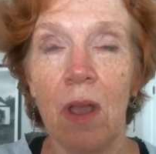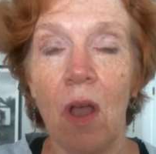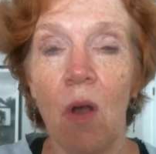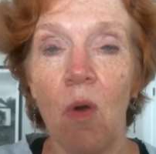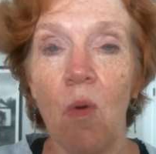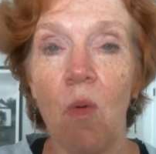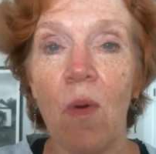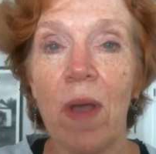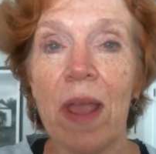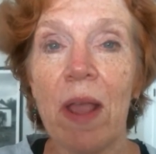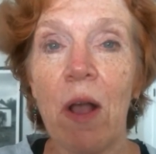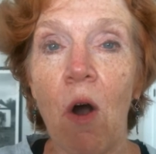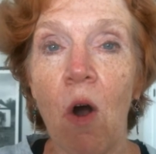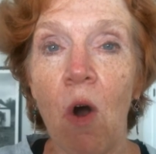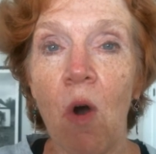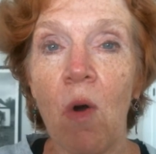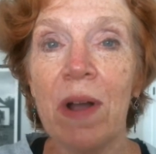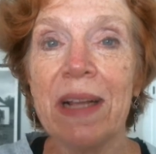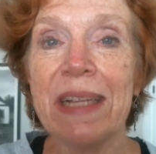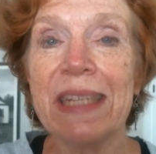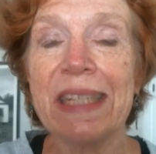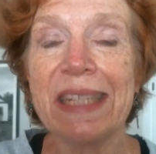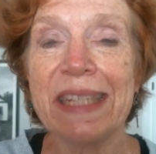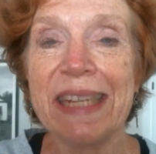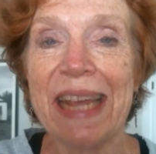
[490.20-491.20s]
We
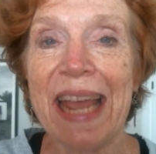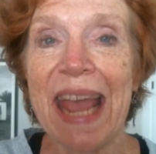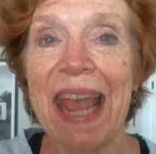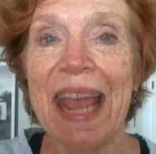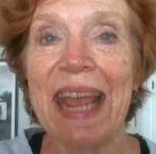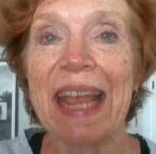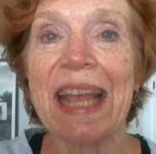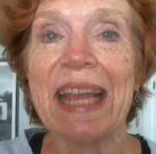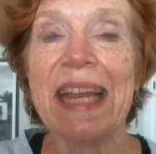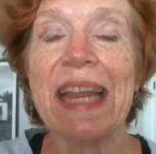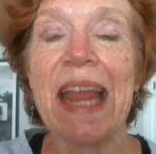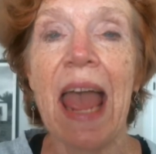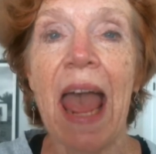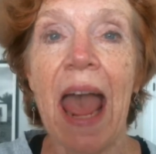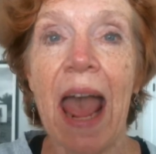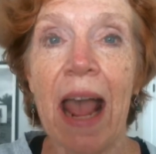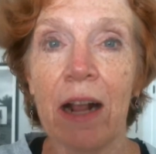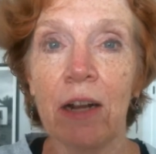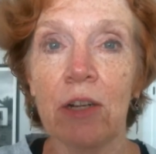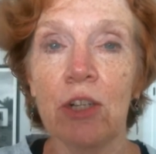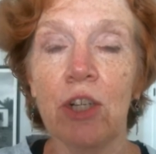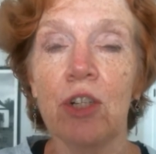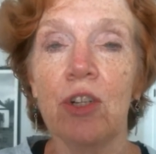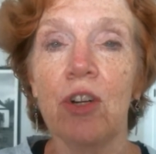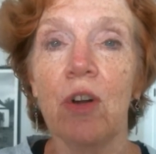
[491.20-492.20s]
always take an
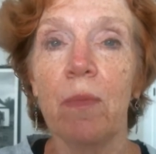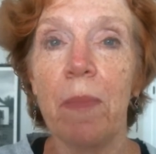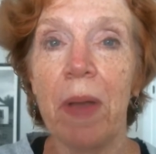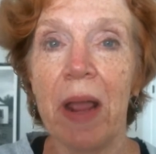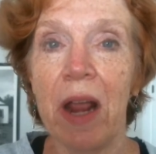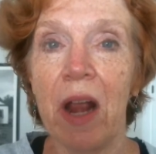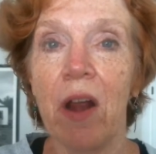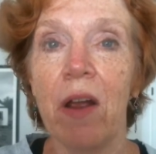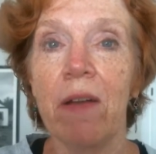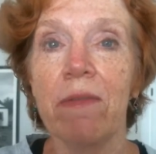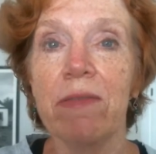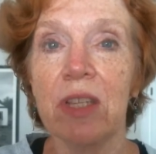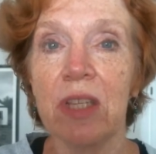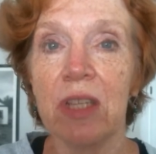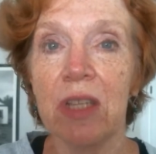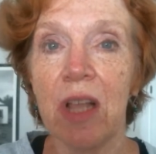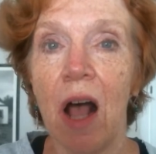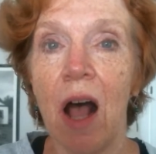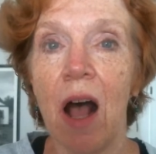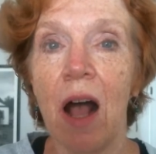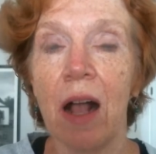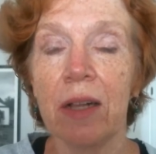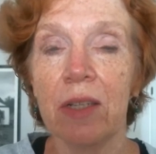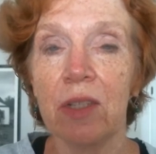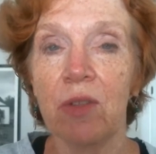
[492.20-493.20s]
extra pair of
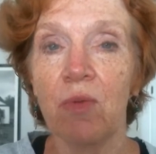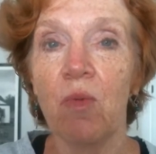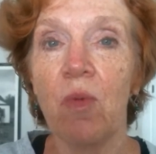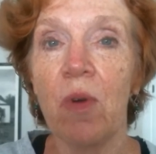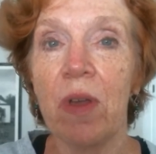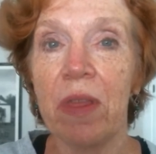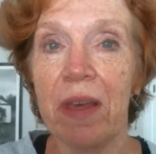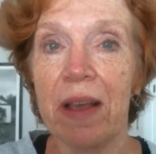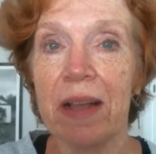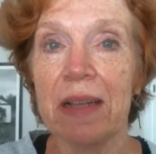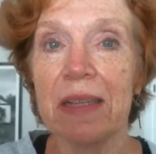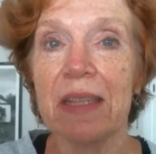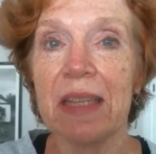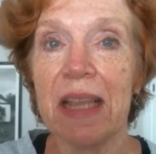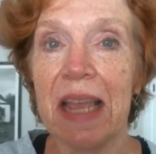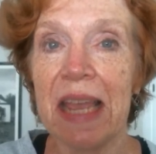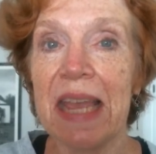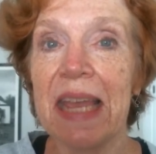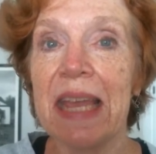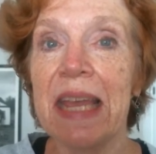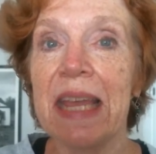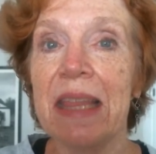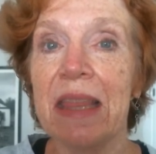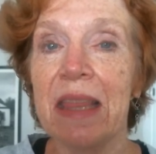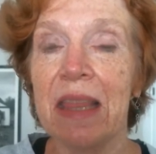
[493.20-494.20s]
socks with us
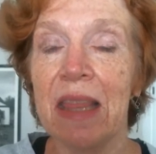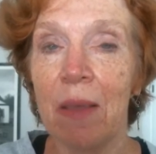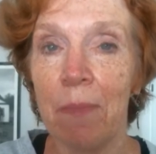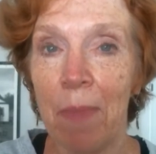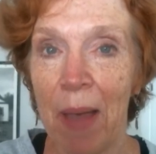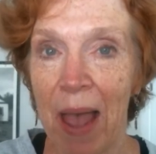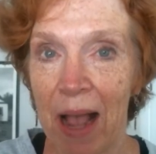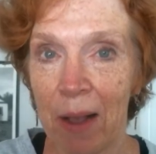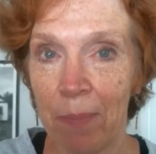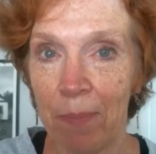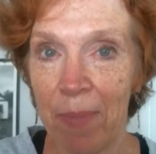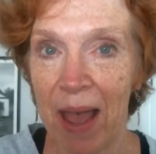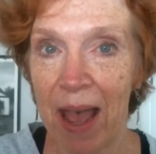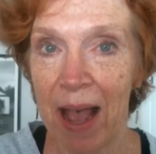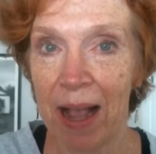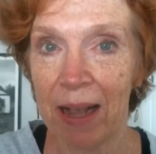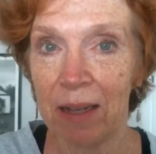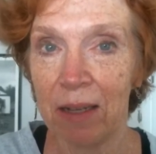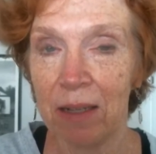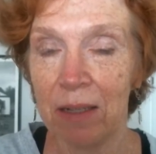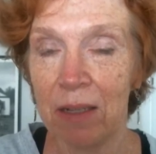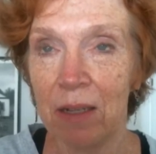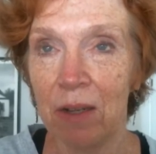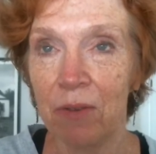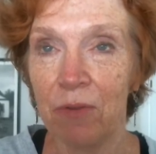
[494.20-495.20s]
in the backpack
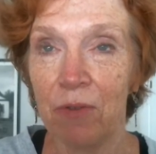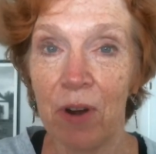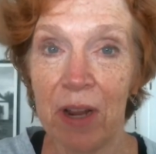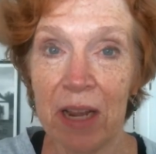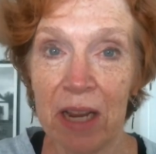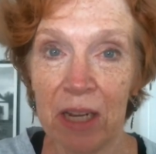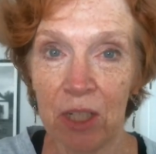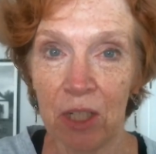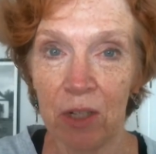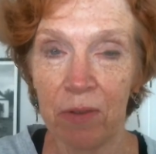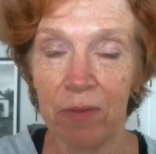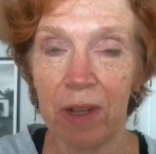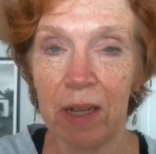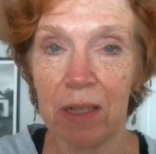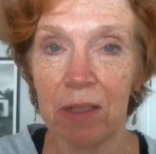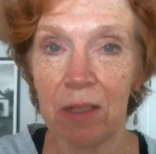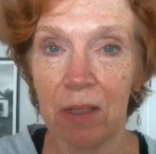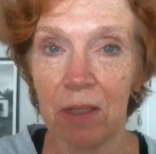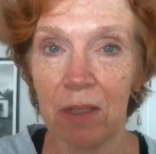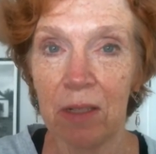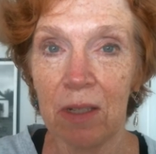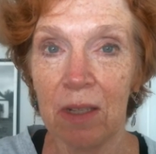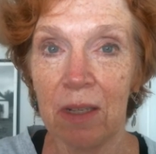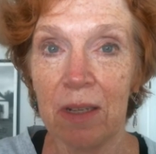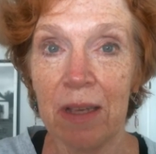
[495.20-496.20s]
for each of
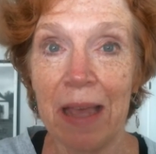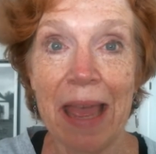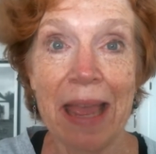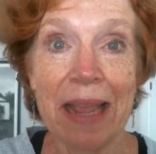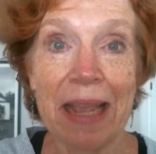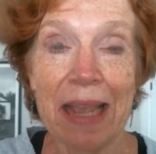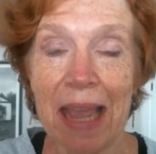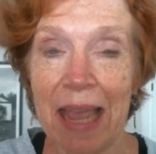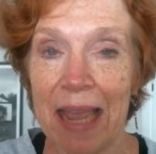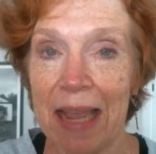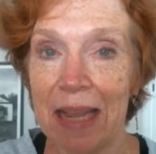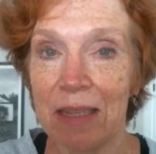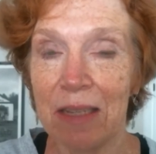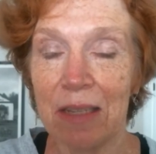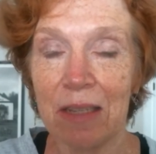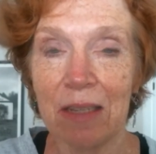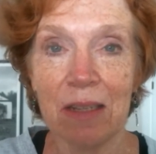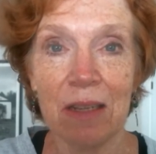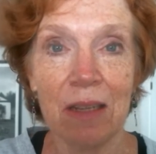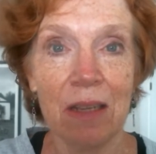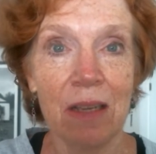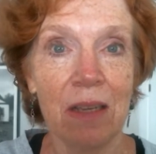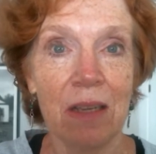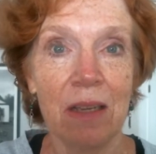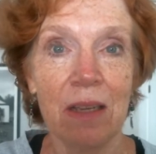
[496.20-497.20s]
us in case
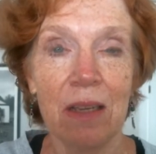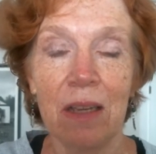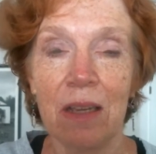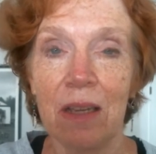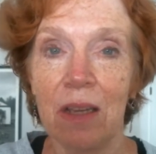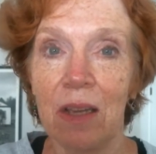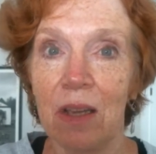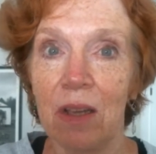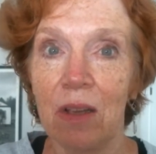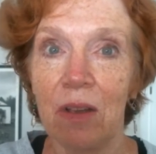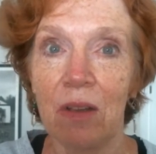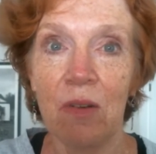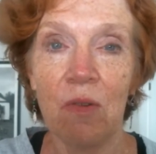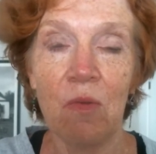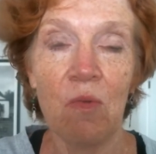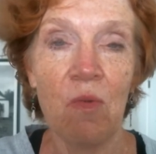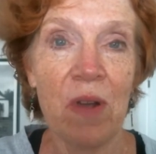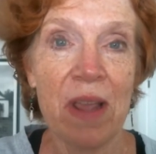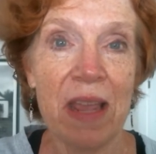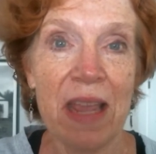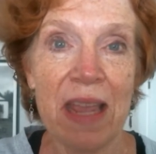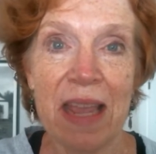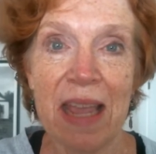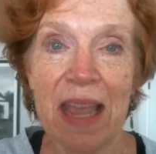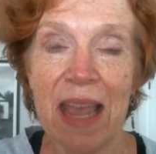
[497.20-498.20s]

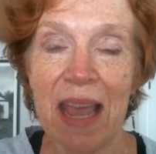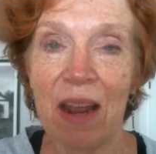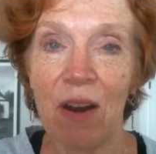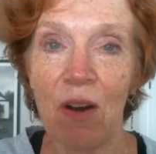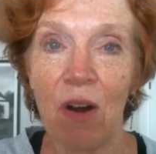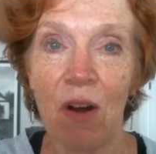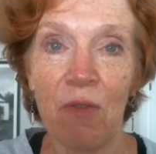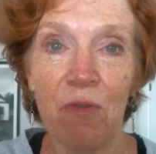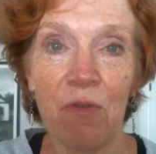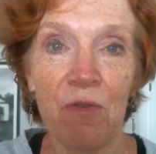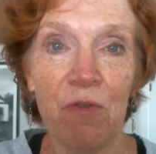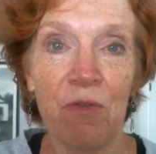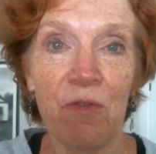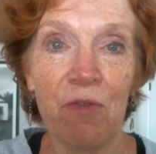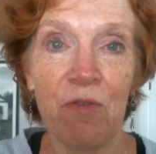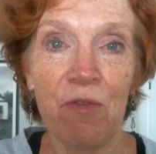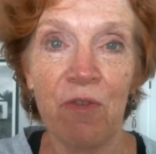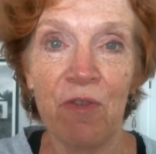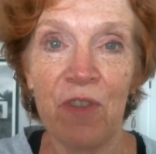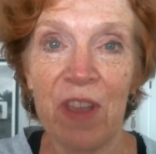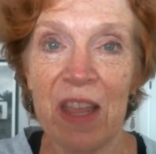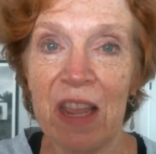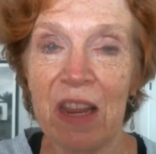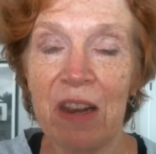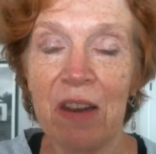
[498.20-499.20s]
we get our
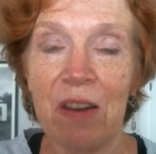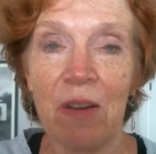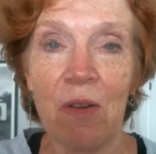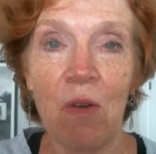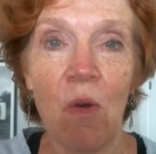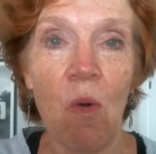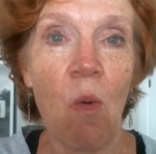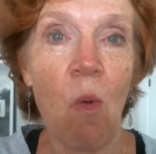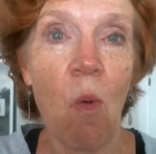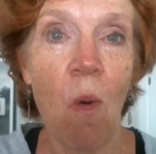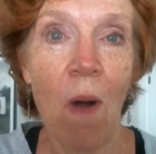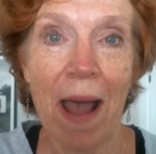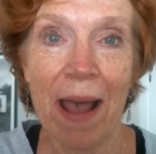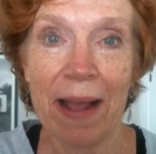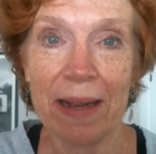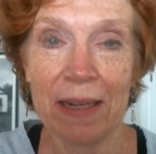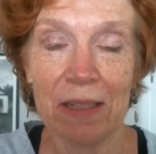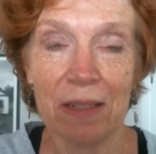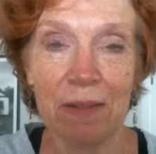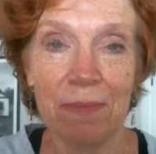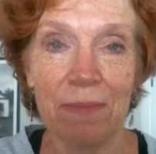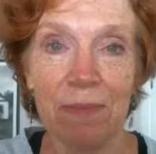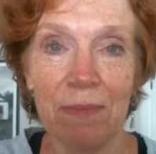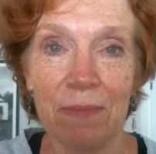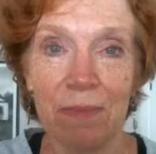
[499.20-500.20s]
feet
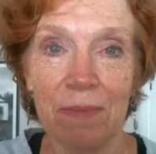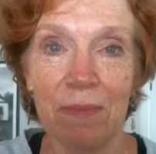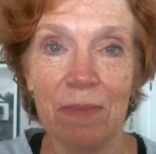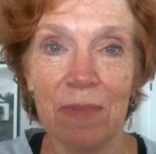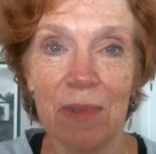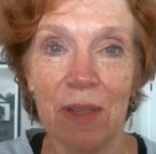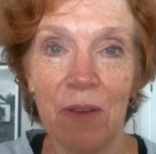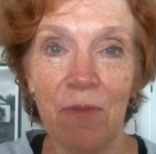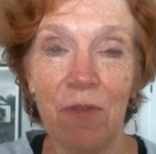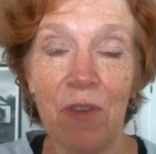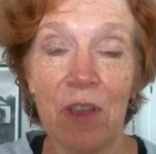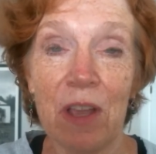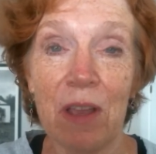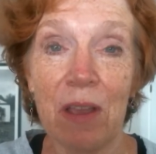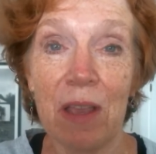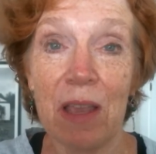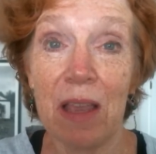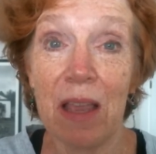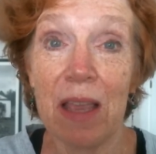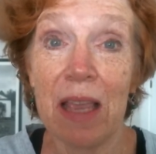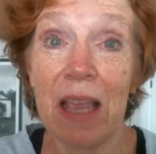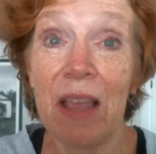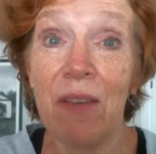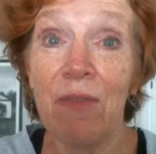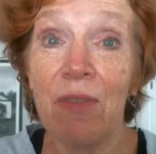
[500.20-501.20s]
wet.
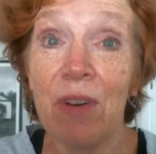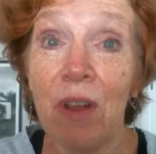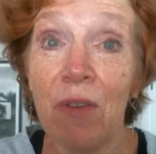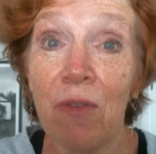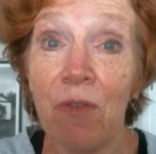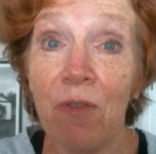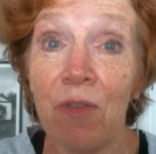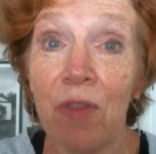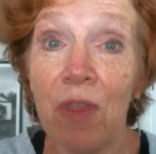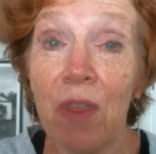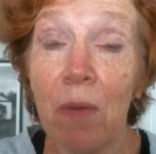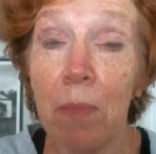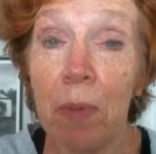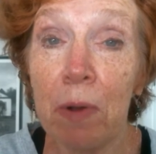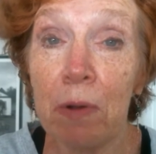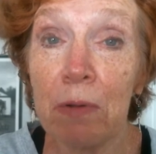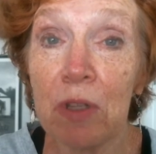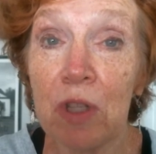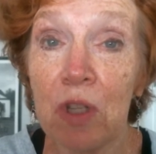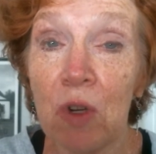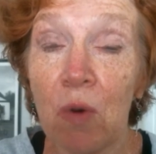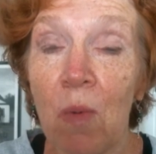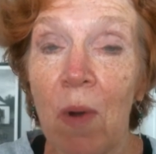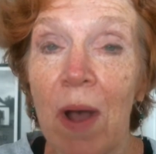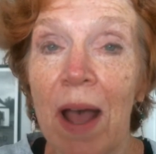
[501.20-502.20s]
Even if the
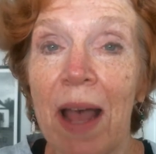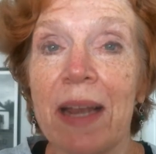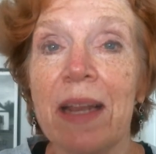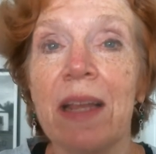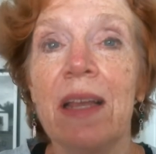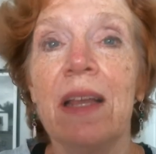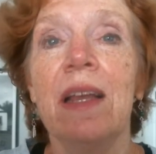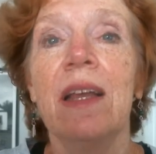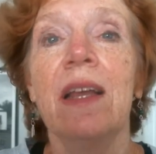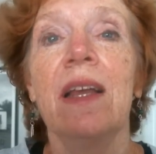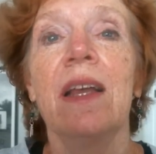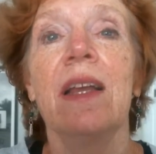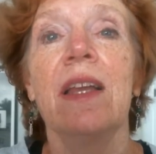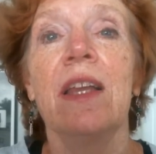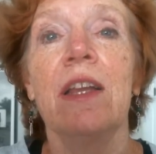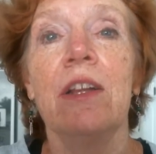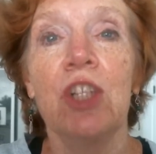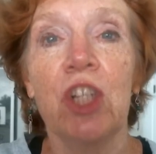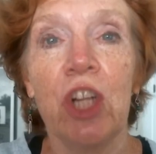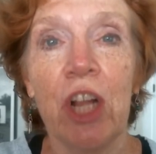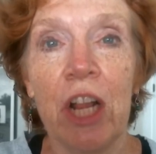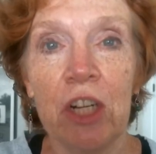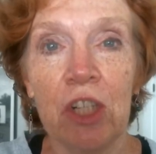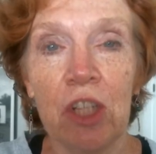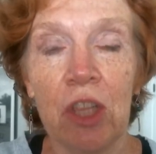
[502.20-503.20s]
boots are wet, you
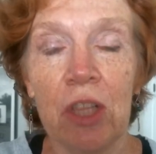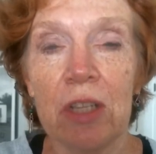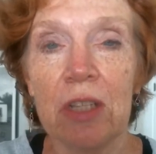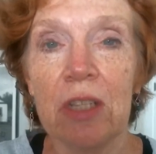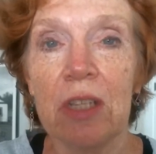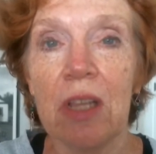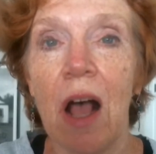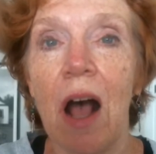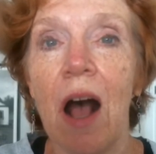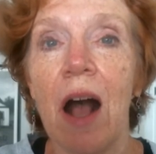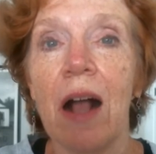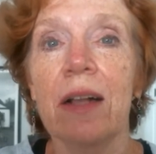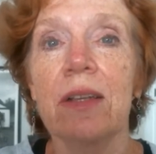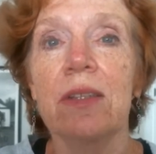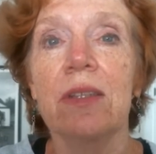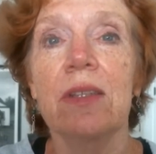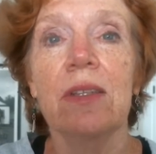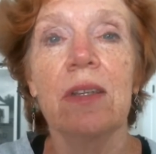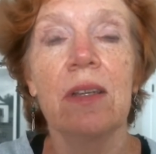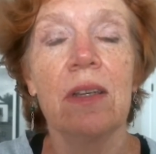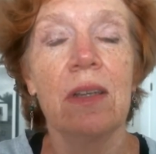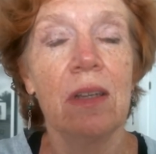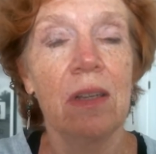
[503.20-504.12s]
change the socks.